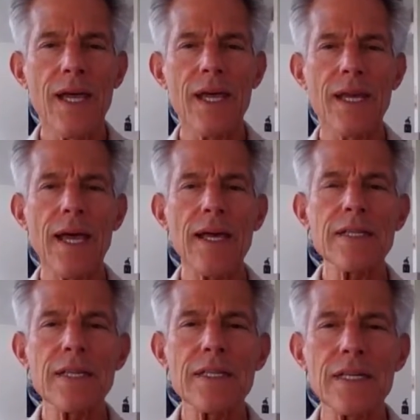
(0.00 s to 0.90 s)
in
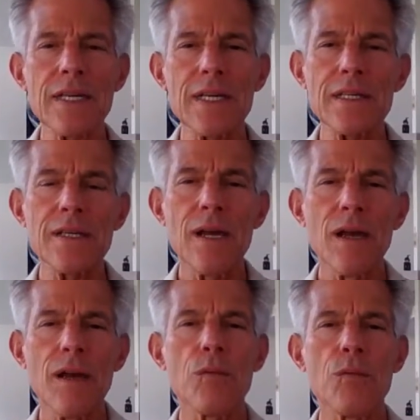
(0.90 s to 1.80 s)
essence, is
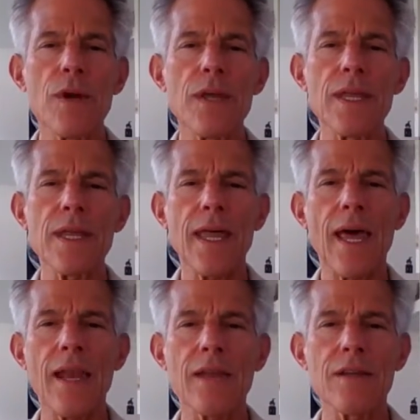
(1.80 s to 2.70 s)
breathing
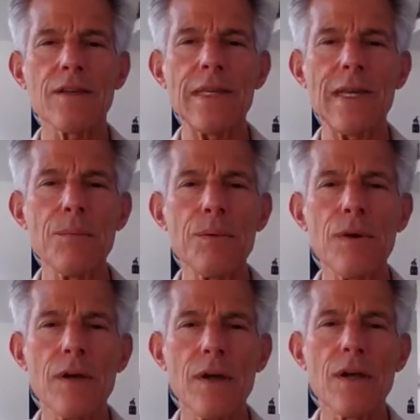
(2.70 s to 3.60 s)
that is deep,
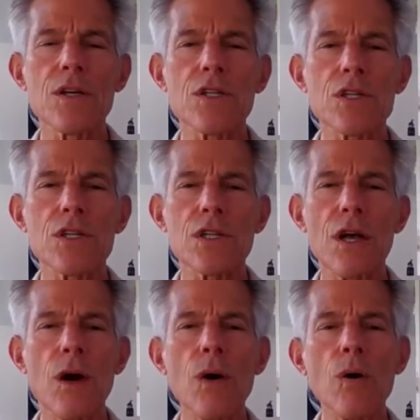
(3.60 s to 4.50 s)

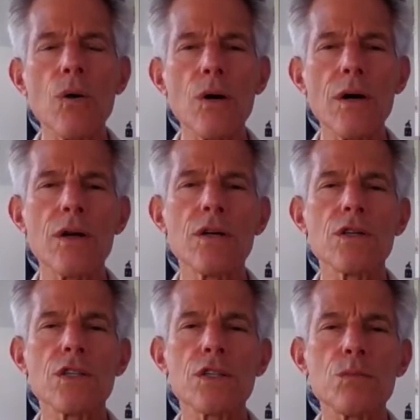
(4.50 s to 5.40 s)
slow,
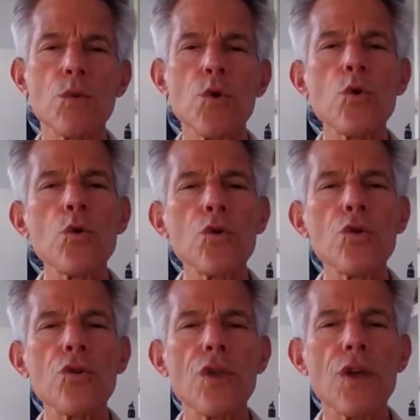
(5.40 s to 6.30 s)

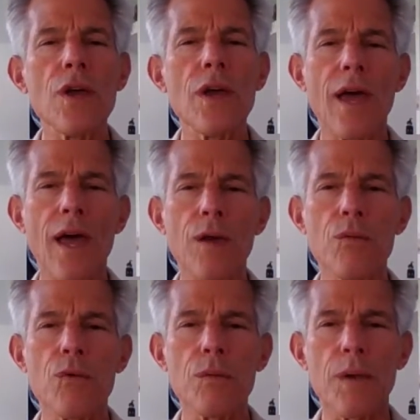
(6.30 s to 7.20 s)
smooth, and
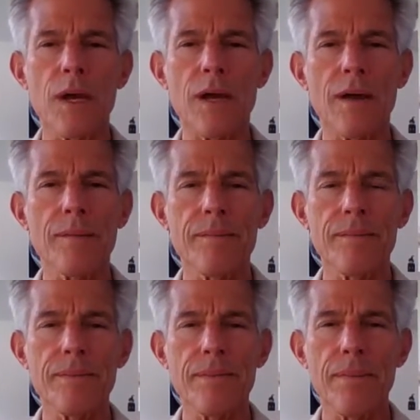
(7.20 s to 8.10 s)
rhythmic.
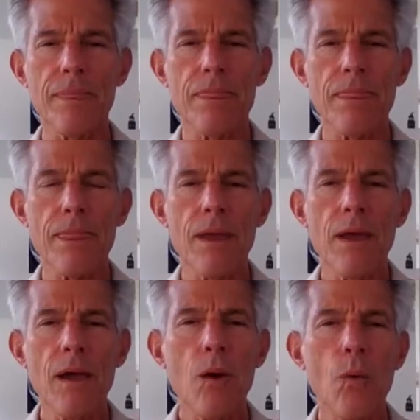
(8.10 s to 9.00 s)

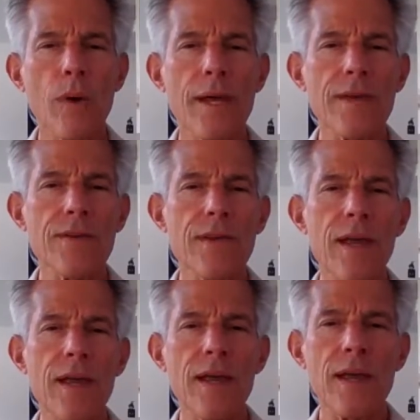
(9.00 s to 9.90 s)
When I
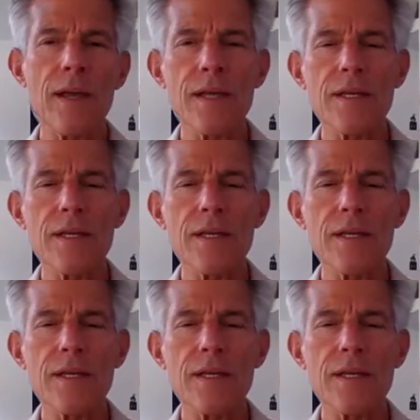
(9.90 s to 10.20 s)
say